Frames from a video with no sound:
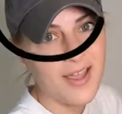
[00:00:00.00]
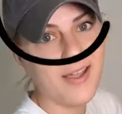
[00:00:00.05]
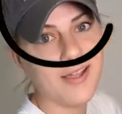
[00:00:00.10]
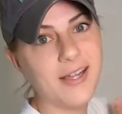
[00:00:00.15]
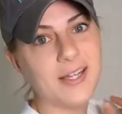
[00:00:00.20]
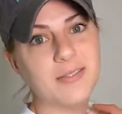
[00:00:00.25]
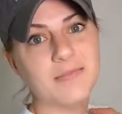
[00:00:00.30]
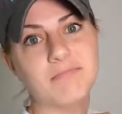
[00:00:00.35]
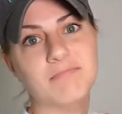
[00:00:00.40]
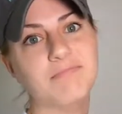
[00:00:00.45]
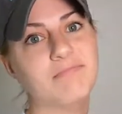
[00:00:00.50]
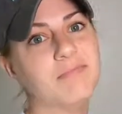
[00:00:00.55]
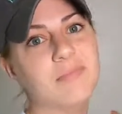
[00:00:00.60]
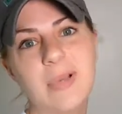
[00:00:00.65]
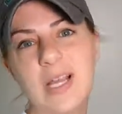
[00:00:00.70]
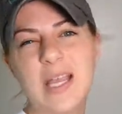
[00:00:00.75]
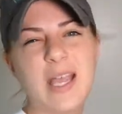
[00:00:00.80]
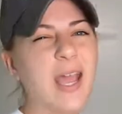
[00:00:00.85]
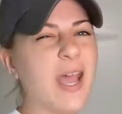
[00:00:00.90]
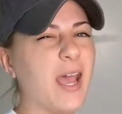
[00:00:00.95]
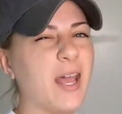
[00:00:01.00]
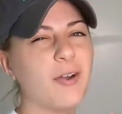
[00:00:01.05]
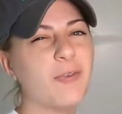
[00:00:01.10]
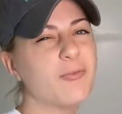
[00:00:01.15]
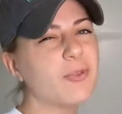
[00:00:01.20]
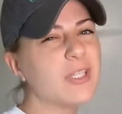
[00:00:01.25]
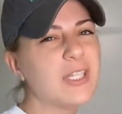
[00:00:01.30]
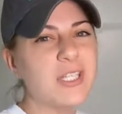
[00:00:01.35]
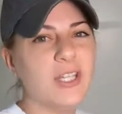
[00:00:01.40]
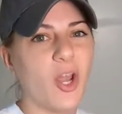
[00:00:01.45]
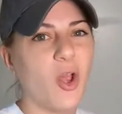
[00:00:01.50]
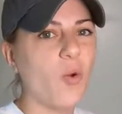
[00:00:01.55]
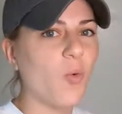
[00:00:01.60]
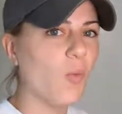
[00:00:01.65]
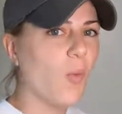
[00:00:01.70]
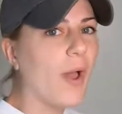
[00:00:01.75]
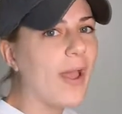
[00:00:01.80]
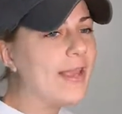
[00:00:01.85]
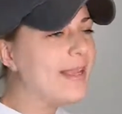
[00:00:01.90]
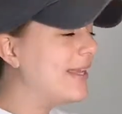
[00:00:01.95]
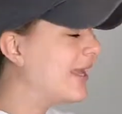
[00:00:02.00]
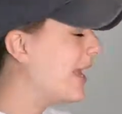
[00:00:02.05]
I don't really know what